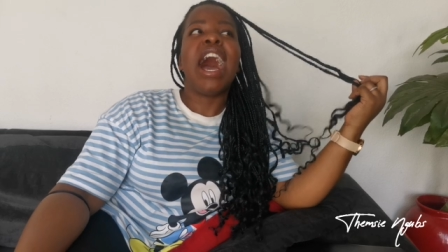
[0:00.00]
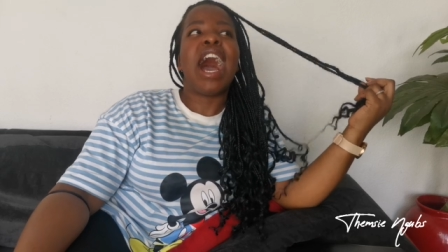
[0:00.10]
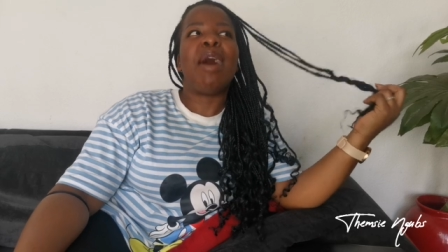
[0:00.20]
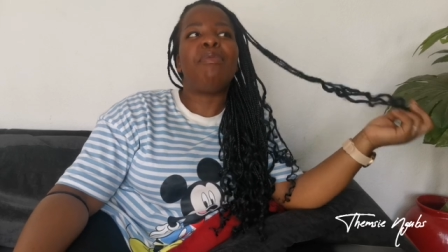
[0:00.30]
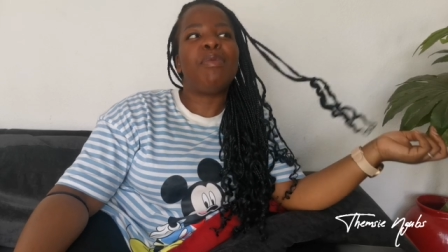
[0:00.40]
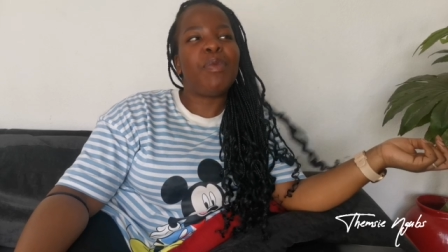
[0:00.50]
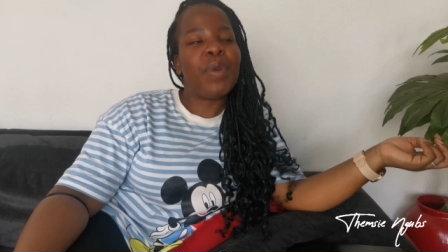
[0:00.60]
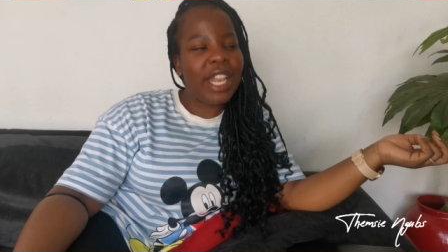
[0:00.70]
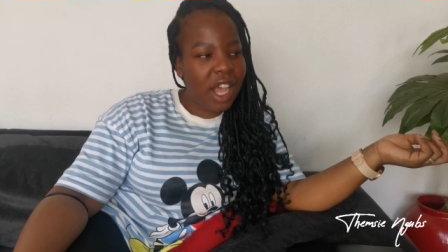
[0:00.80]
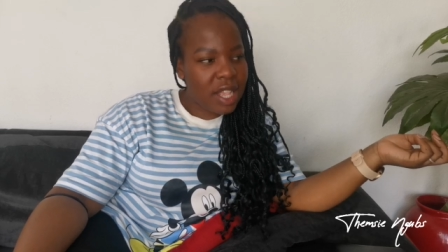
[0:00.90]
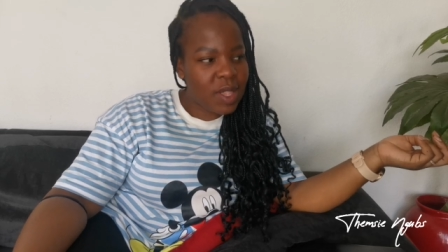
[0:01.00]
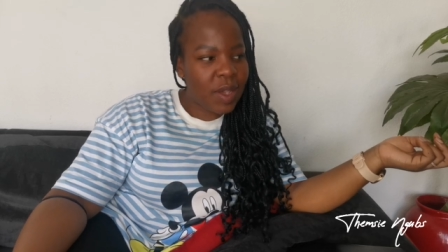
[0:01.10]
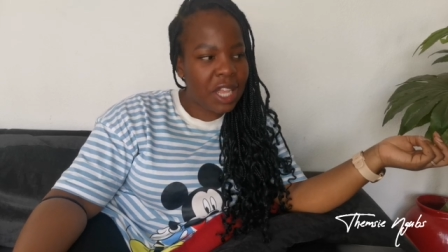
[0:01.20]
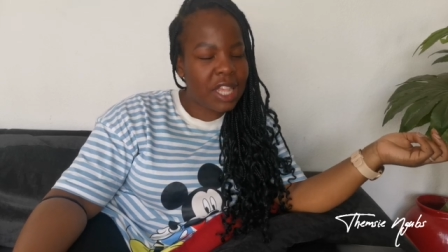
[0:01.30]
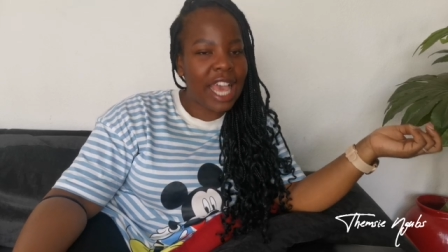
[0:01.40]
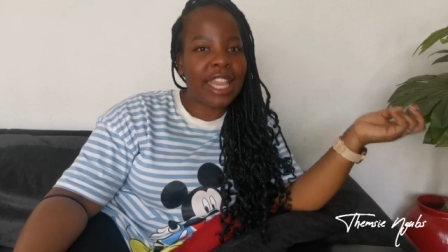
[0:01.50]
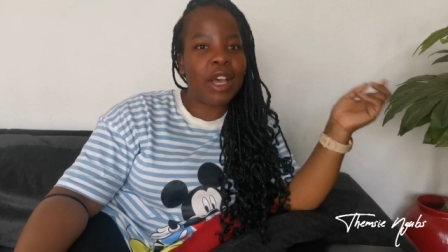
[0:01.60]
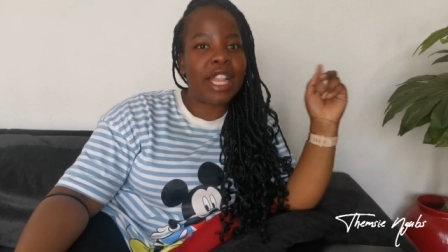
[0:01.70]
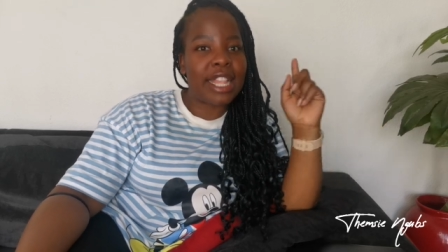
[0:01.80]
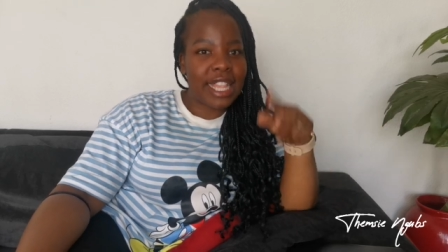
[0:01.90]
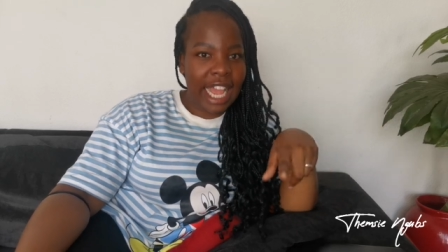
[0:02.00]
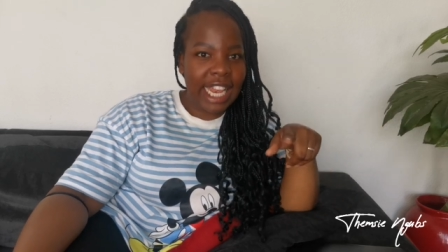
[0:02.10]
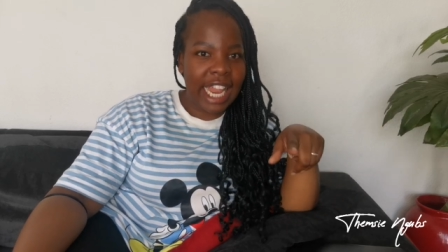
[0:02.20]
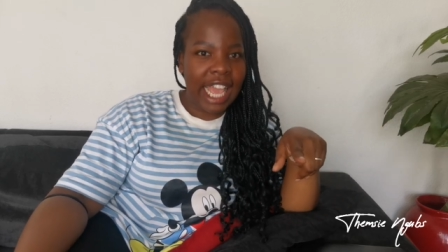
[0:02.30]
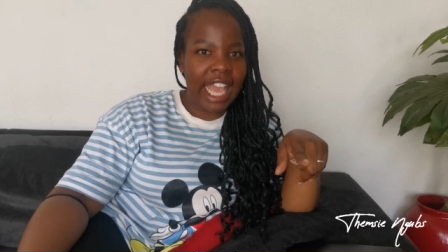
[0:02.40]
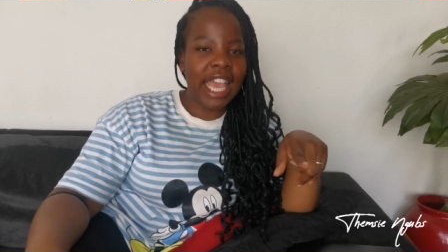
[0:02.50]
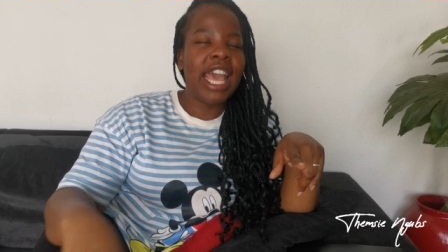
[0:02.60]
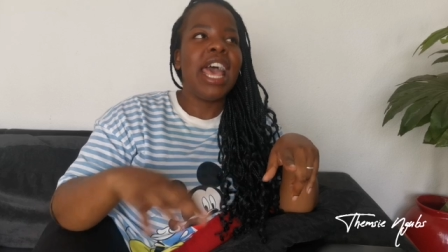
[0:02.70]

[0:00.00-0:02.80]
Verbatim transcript: Um, we last saw each other on Sunday,